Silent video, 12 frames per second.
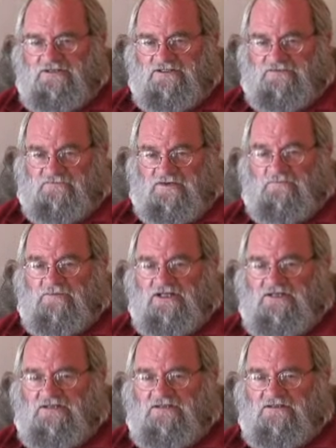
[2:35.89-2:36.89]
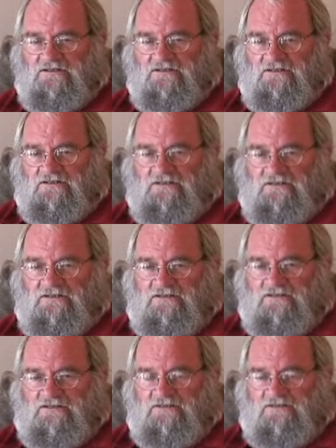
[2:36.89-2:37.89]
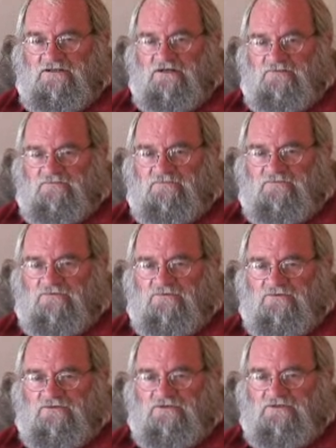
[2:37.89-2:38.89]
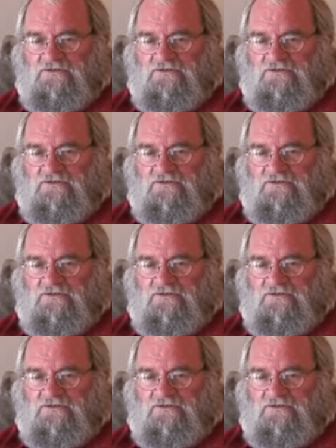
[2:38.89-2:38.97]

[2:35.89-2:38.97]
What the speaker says: as a family. It's time for